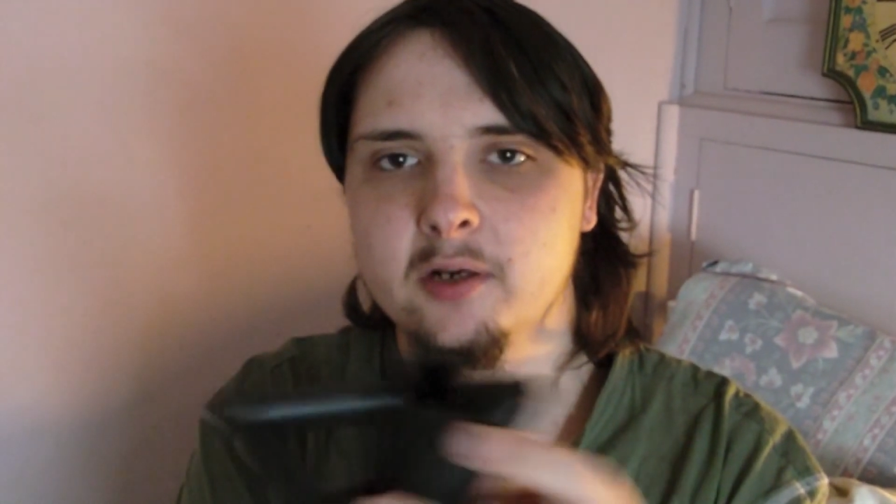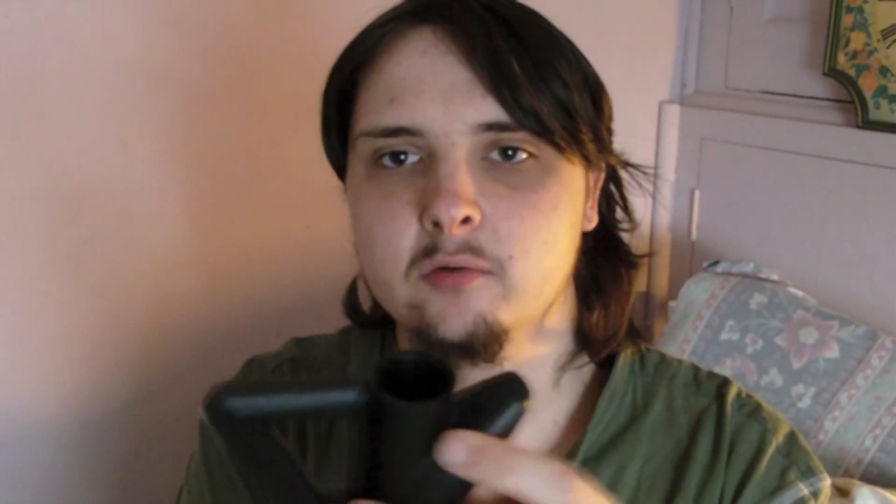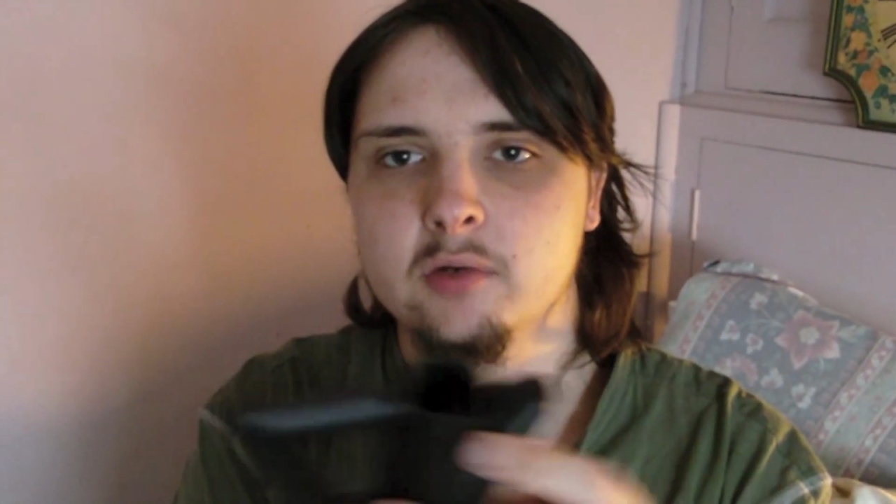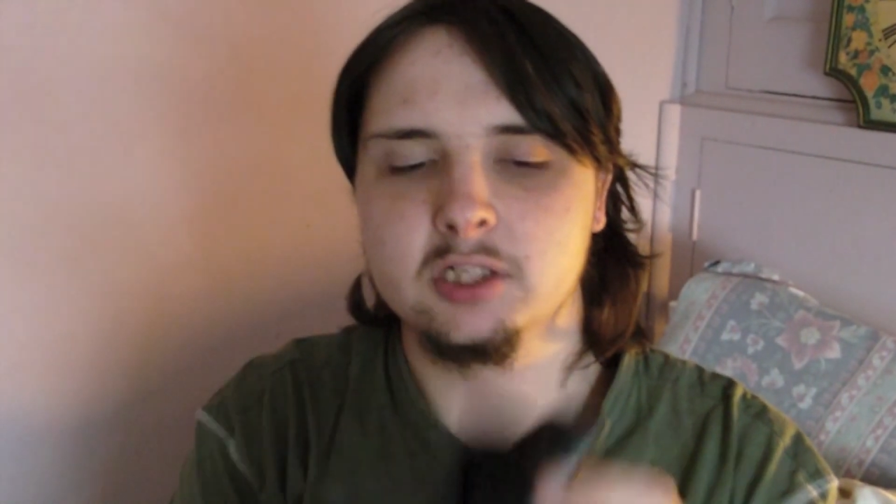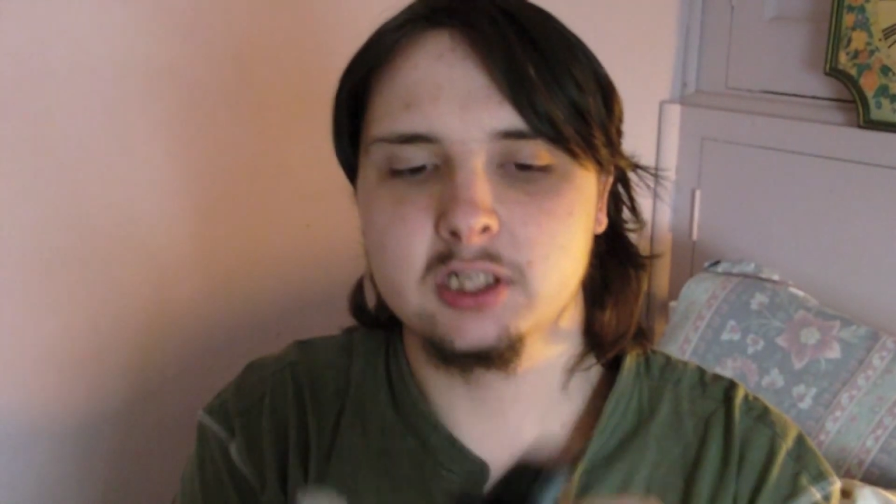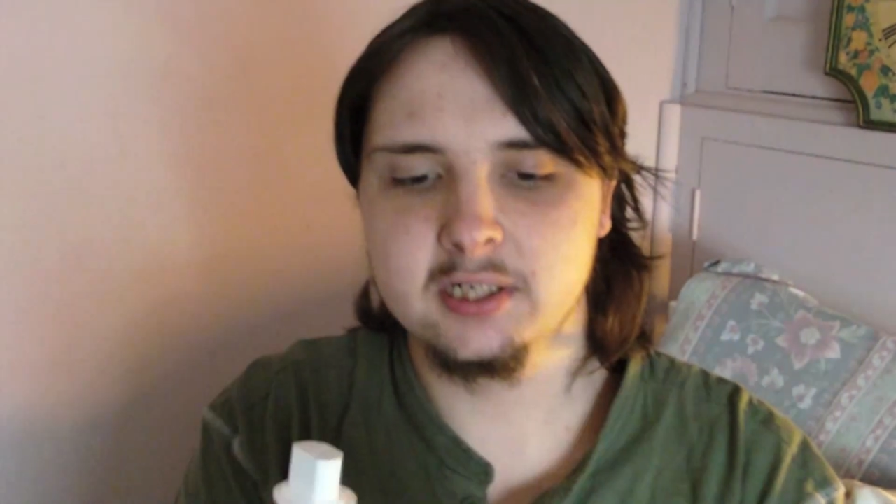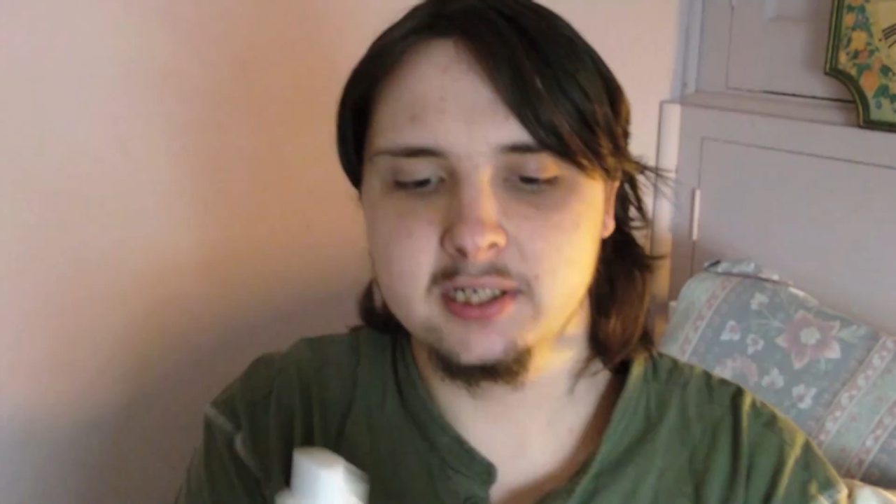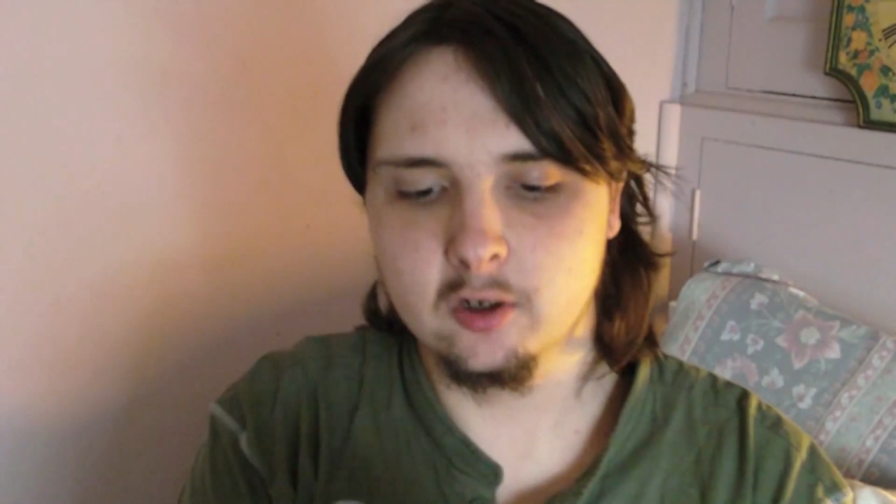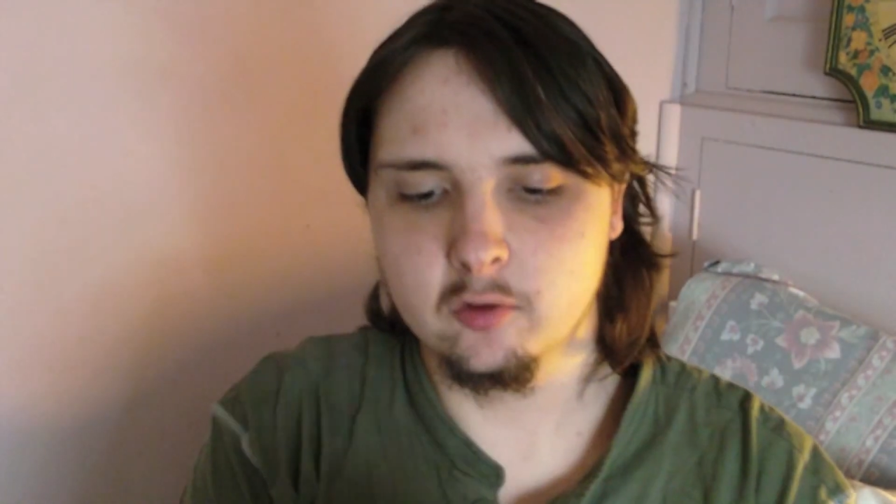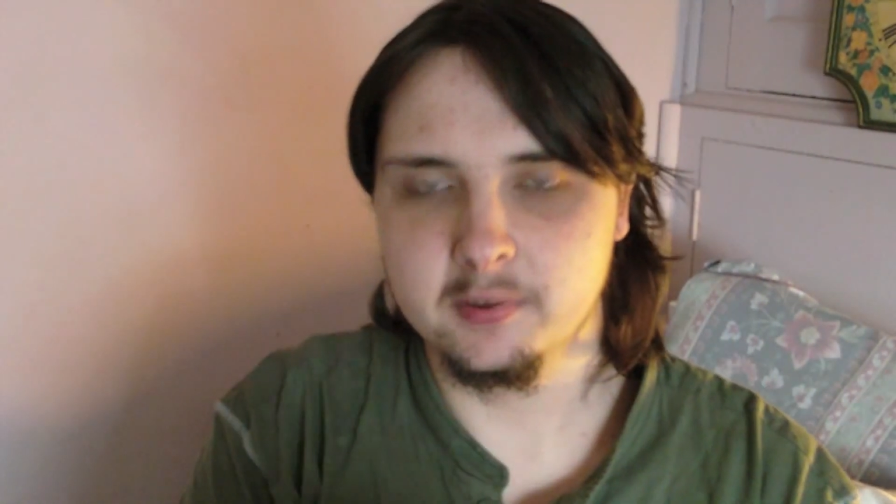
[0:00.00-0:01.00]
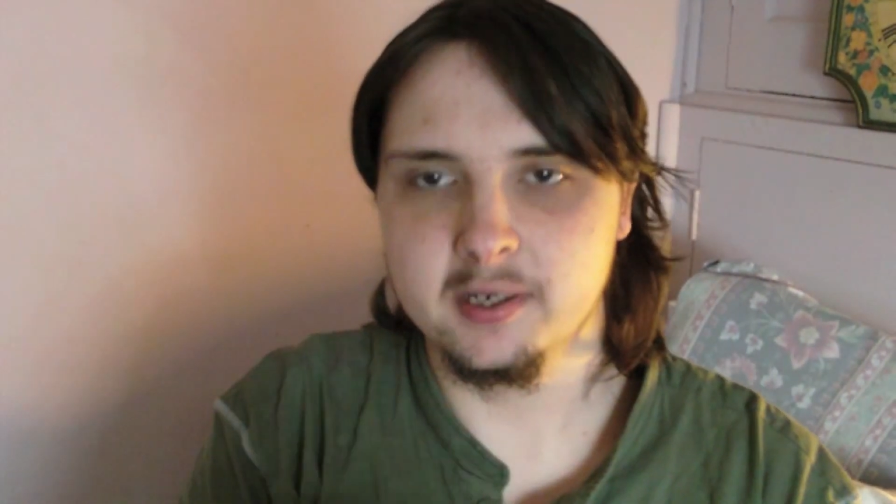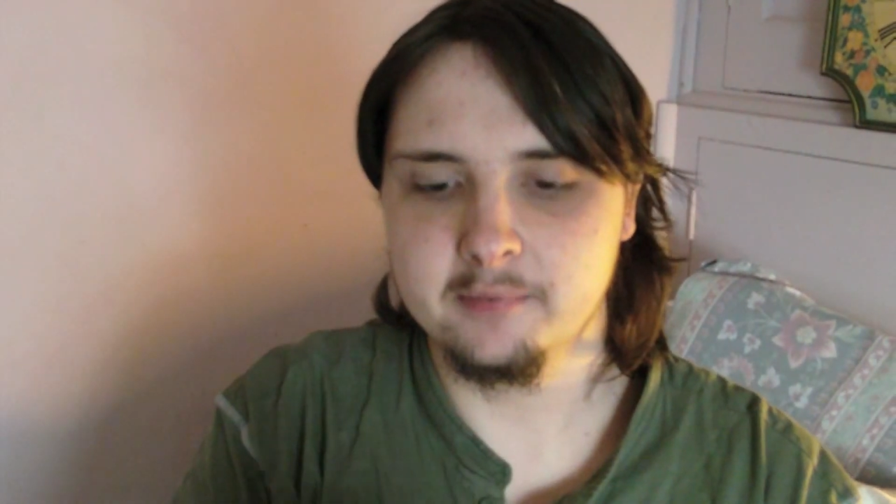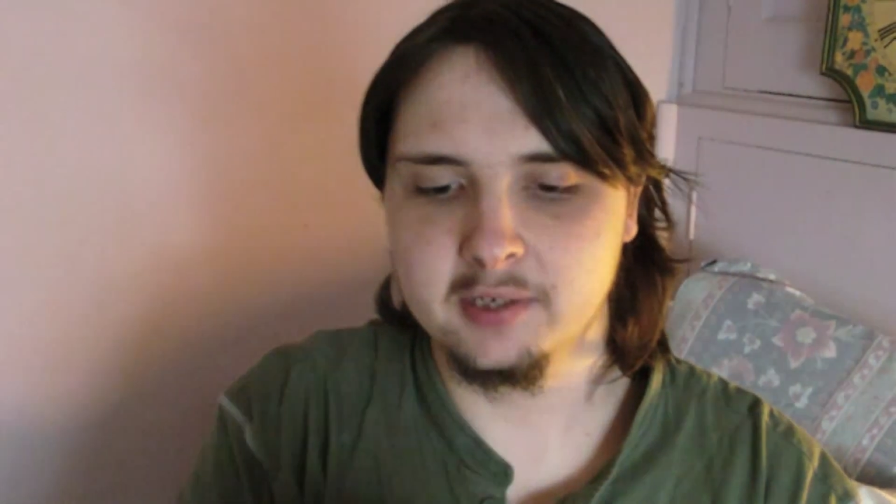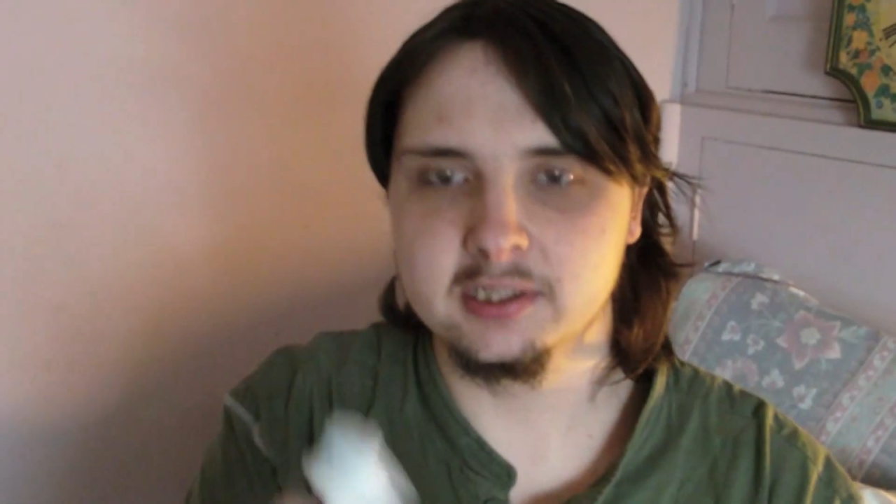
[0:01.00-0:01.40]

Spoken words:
which I need to open it because